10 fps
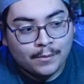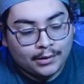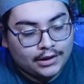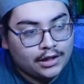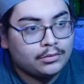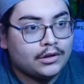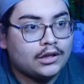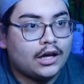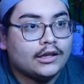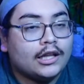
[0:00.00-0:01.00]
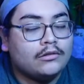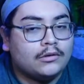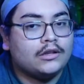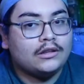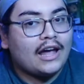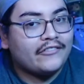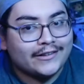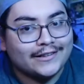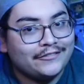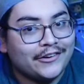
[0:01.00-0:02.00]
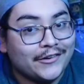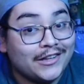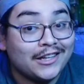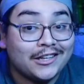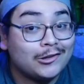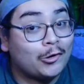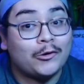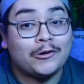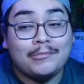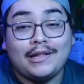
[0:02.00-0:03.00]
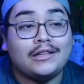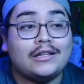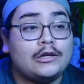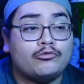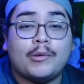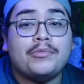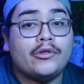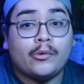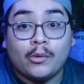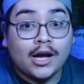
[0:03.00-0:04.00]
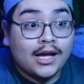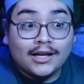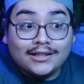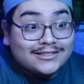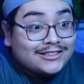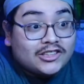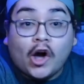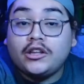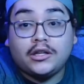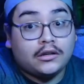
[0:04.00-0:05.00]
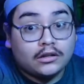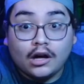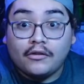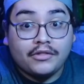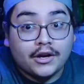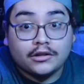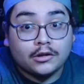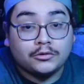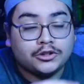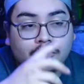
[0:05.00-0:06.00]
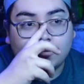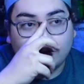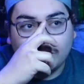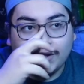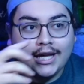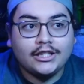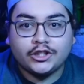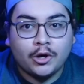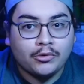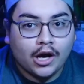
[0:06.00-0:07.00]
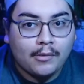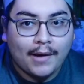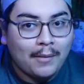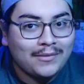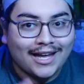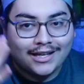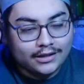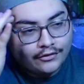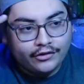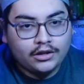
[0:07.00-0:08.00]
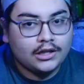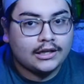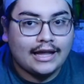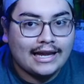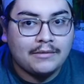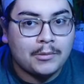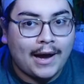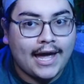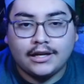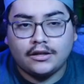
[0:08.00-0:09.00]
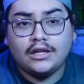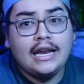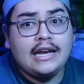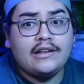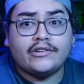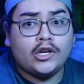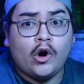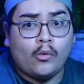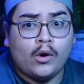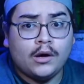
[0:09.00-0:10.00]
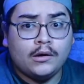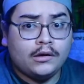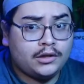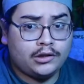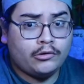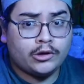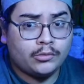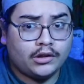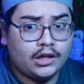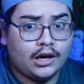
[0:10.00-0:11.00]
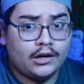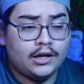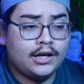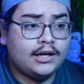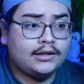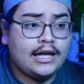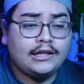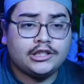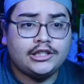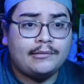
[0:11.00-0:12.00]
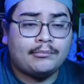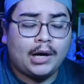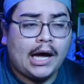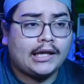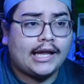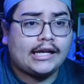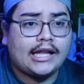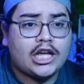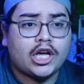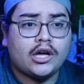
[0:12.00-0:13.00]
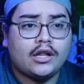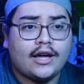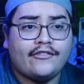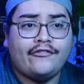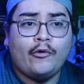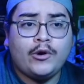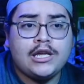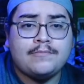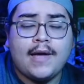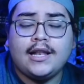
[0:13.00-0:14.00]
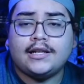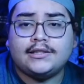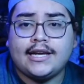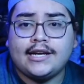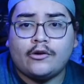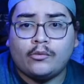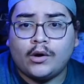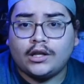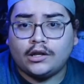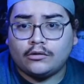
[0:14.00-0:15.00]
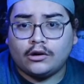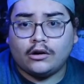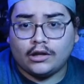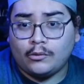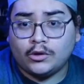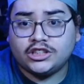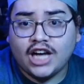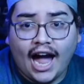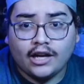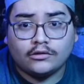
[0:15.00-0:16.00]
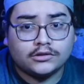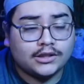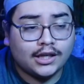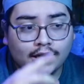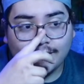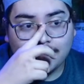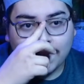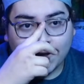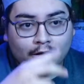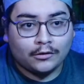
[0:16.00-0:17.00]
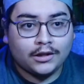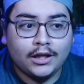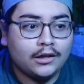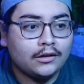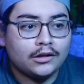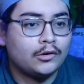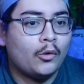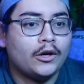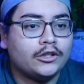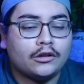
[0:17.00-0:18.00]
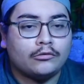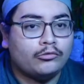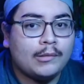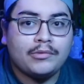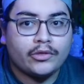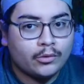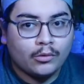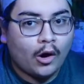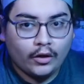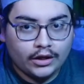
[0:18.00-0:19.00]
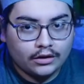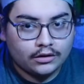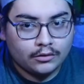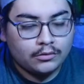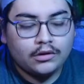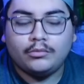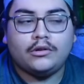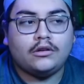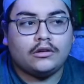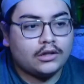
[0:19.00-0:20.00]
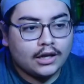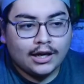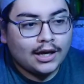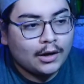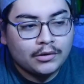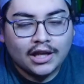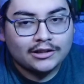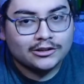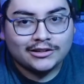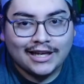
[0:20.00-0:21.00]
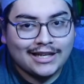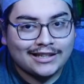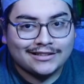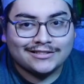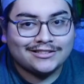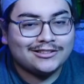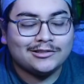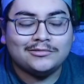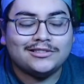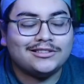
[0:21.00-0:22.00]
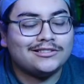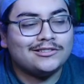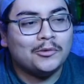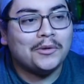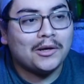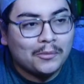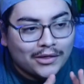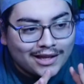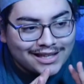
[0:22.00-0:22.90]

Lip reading: but this was definitely fun, seeing Soren basically rip through dozens of their soldiers. Because when they showed up, I'm like, the first thing that came in my head, because they didn't even know Soren was there, they legit brought like 40 men to take out one little girl, like one child. So seeing Soren just rip through all these dudes was just, it was entertaining, because this dude was just doing it with